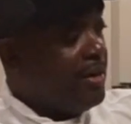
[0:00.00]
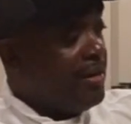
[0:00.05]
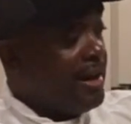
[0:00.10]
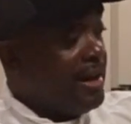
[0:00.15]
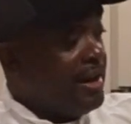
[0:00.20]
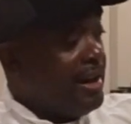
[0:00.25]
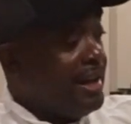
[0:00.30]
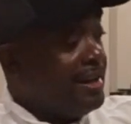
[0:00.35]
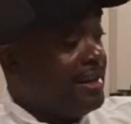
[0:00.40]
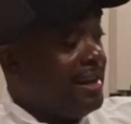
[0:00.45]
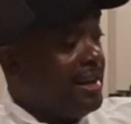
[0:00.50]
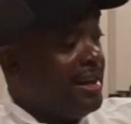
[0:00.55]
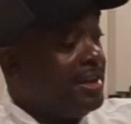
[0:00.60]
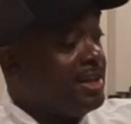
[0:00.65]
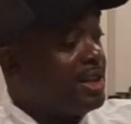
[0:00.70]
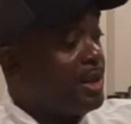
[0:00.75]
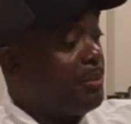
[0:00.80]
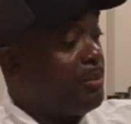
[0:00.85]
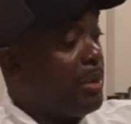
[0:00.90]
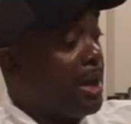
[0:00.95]
going to let the
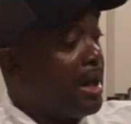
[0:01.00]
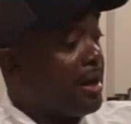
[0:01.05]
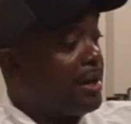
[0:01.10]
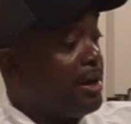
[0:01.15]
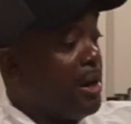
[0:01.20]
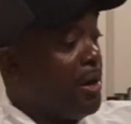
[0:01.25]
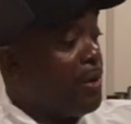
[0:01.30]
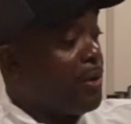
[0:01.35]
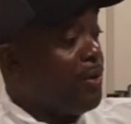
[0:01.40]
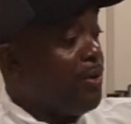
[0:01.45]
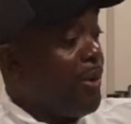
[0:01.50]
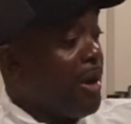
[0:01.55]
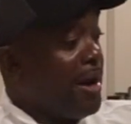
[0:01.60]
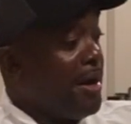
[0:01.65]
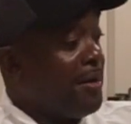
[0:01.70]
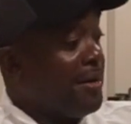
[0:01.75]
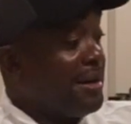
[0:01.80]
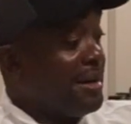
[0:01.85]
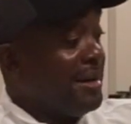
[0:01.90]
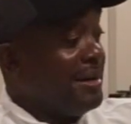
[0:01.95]
Instant Pot go to
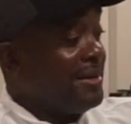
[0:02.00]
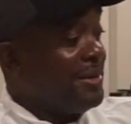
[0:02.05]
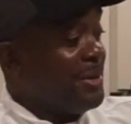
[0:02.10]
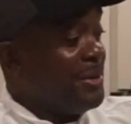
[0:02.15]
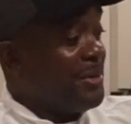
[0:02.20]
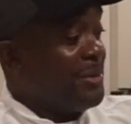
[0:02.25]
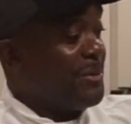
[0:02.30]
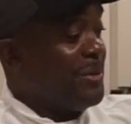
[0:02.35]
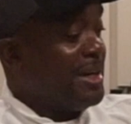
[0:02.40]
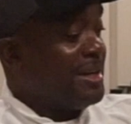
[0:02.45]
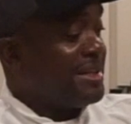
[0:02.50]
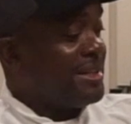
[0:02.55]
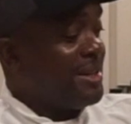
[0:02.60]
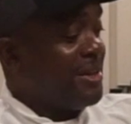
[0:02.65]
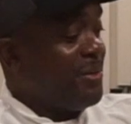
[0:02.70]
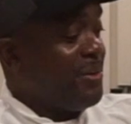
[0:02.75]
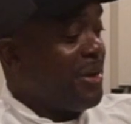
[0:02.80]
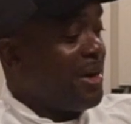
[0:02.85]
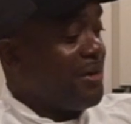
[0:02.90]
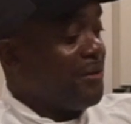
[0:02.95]
work and do the rest of
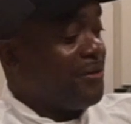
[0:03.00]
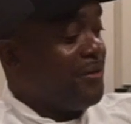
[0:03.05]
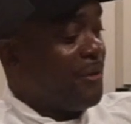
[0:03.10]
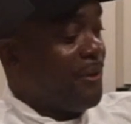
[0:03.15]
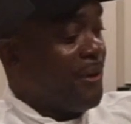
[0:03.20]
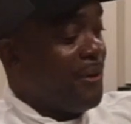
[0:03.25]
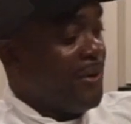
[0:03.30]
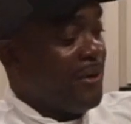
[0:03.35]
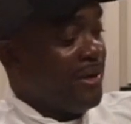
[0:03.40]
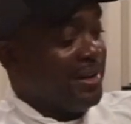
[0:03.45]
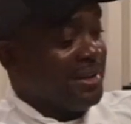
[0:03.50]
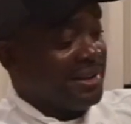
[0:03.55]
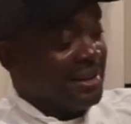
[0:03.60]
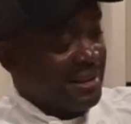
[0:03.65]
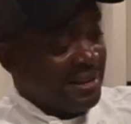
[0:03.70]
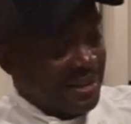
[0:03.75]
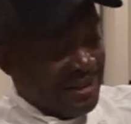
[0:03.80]
the work for us.